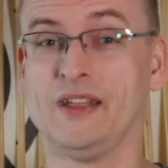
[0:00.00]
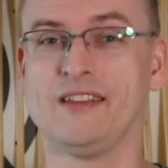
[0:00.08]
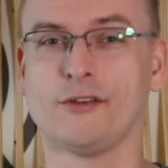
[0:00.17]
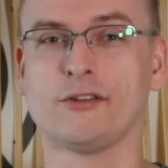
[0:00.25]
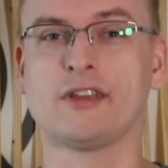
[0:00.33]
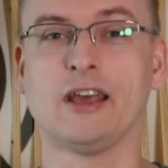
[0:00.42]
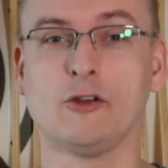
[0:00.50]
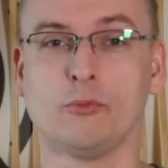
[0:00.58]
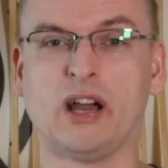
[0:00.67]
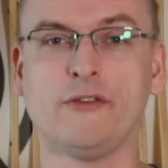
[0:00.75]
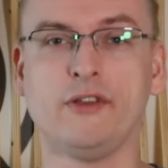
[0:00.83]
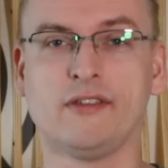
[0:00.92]
It's on Kello
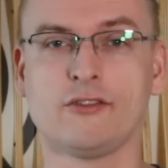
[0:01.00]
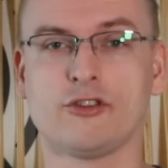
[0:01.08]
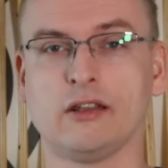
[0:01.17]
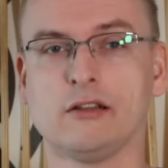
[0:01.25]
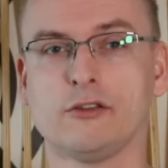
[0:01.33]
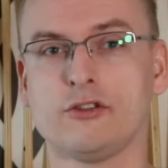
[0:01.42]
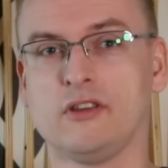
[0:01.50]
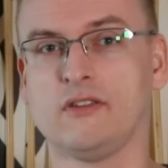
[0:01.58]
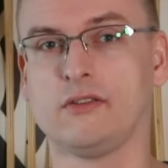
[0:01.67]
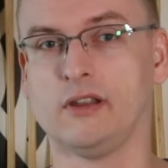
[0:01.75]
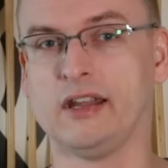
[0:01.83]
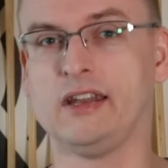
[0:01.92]
Maife's channel.
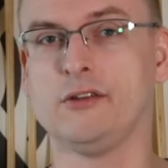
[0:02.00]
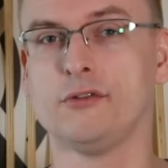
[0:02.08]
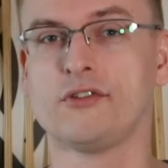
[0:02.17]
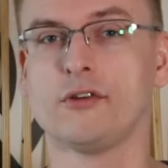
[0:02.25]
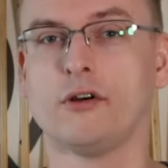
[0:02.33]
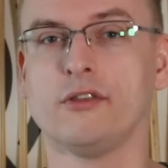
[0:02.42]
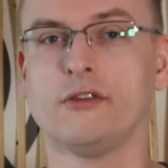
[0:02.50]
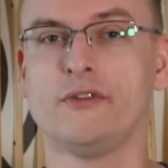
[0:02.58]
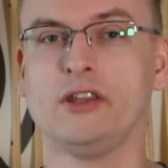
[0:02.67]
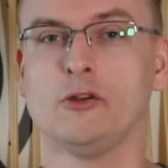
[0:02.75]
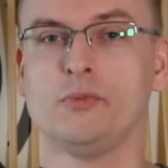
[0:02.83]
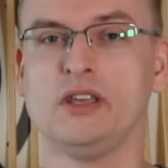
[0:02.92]
She's the lady who you saw in the
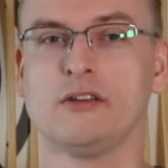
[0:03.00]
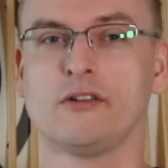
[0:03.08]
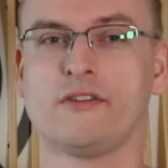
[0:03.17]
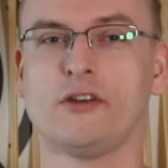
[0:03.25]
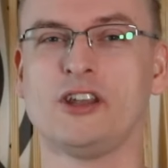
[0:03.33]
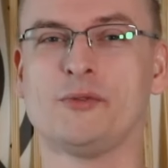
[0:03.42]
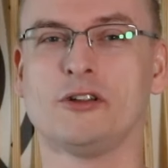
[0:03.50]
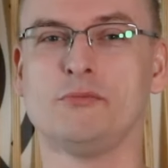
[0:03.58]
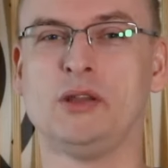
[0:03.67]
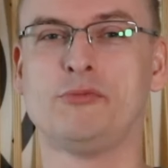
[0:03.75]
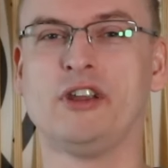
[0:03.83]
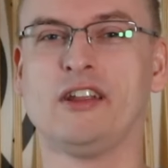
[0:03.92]
video being concerned about
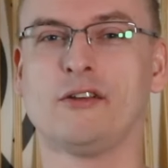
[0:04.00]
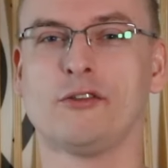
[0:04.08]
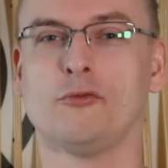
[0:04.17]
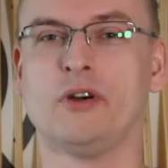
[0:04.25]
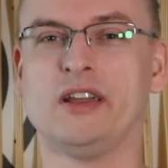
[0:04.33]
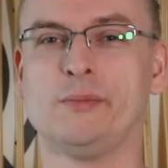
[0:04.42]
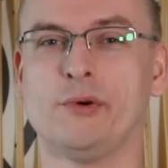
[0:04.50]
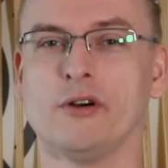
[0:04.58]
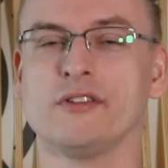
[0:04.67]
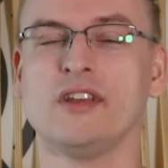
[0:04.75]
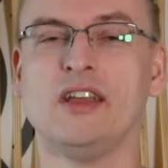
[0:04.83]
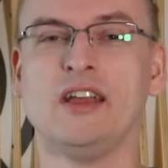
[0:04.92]
me bringing out the
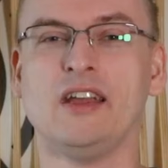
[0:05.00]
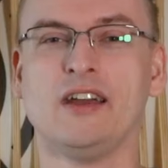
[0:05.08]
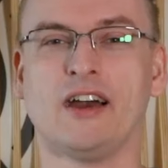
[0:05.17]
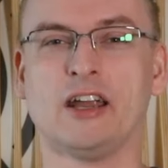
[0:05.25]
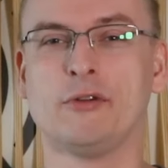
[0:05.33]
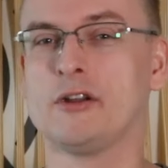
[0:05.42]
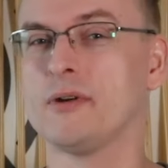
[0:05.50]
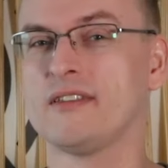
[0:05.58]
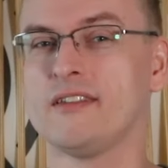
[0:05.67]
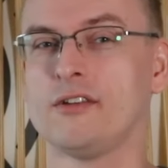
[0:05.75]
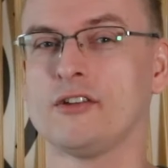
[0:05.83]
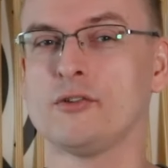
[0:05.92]
whiteboard. I
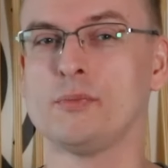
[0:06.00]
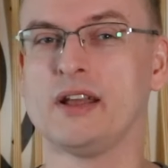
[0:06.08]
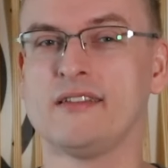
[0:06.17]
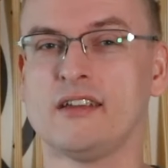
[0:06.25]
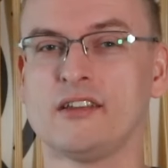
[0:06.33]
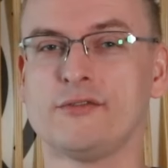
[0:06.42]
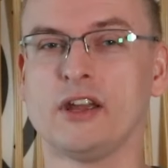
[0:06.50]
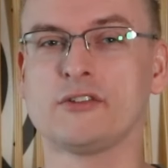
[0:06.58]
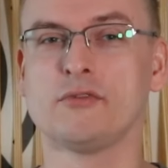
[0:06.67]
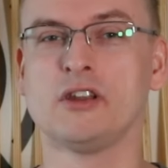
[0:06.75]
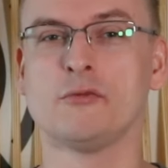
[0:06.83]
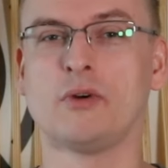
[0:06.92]
requested her to play
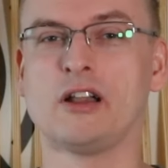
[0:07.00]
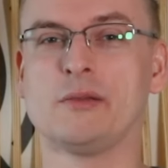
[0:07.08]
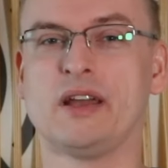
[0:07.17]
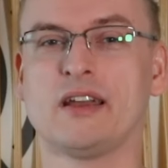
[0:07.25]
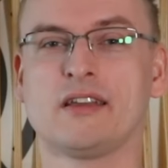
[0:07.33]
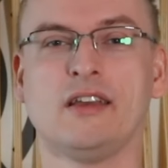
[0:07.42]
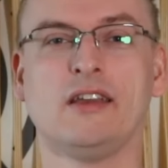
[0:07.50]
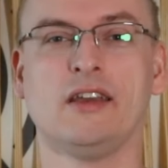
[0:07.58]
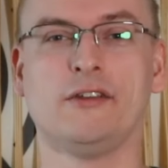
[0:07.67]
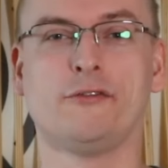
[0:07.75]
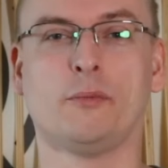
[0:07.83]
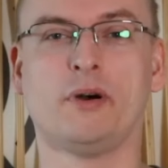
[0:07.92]
Satisfactory a while back,
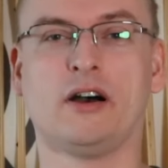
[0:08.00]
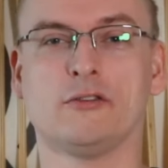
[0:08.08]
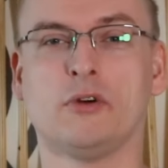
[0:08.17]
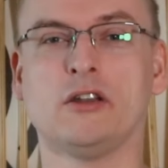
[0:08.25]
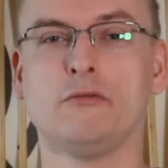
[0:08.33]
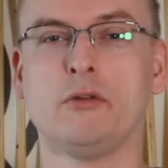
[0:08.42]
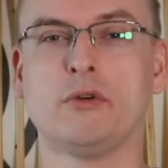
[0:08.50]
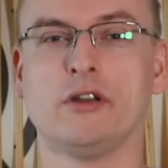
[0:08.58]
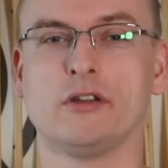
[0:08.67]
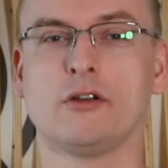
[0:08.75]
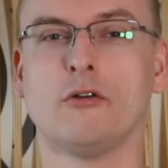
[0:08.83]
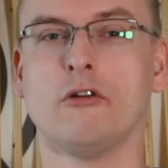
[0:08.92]
and for part 1 we were
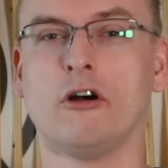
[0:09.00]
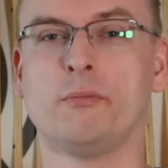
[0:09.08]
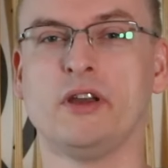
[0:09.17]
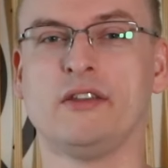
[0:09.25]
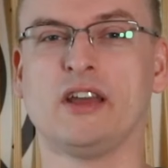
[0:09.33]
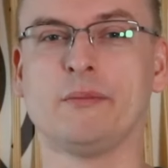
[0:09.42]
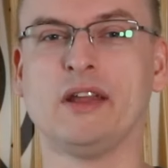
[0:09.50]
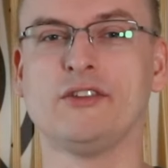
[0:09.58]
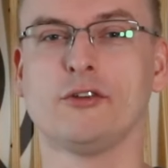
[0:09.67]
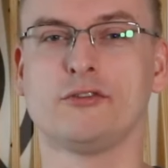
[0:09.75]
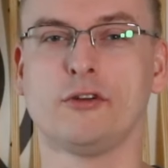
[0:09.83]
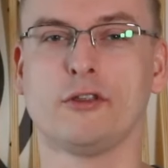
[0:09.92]
in co-op and I
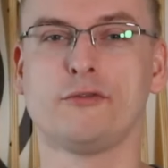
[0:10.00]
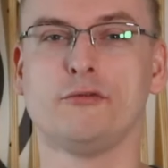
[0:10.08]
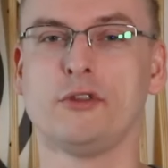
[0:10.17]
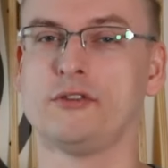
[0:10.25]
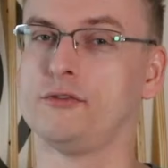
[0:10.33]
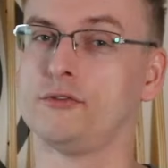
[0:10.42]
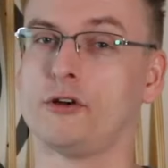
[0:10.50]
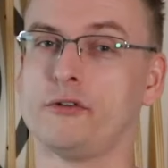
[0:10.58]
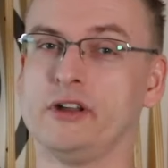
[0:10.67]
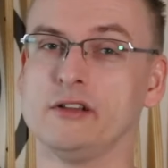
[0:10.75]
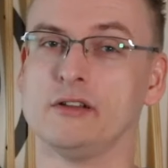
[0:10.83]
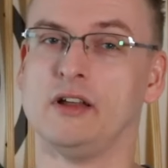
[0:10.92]
mentored her through the
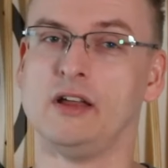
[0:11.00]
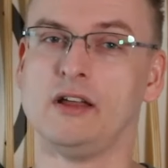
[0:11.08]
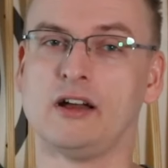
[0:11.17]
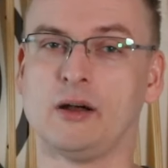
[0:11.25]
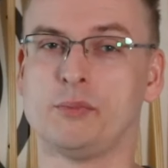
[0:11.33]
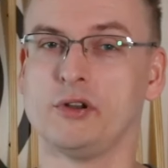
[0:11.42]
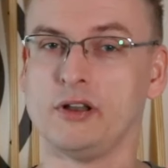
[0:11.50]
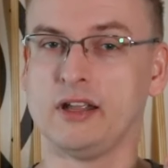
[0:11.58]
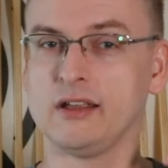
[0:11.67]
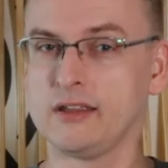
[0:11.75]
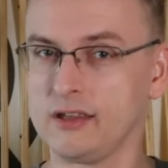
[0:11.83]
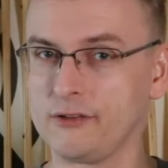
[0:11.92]
tutorial. I'll put a
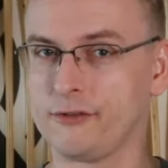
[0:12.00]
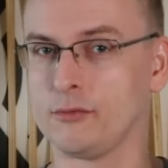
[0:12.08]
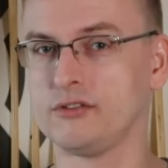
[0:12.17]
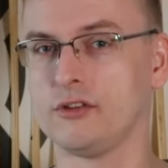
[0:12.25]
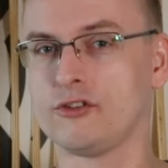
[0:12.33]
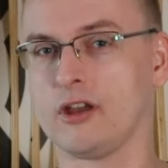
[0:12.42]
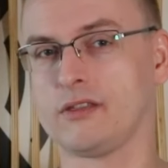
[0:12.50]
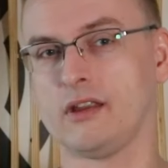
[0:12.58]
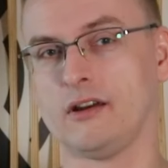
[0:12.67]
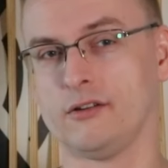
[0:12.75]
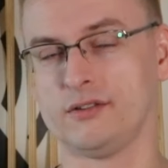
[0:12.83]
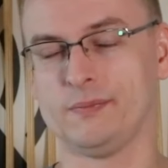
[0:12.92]
link here if you want to check
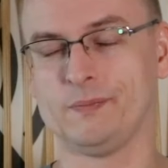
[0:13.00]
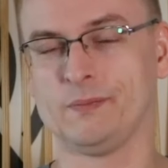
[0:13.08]
that out.